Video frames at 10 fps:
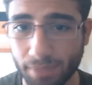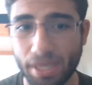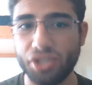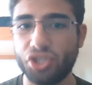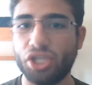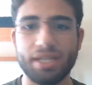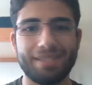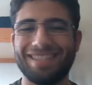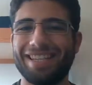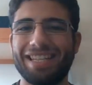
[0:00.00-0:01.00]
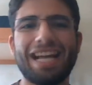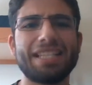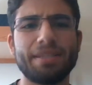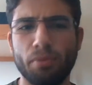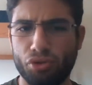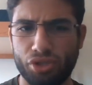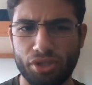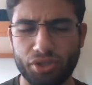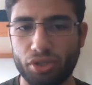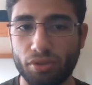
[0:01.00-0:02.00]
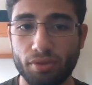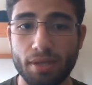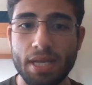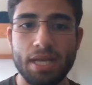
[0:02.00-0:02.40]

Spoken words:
Pangea. Since then, lots of motion has occurred.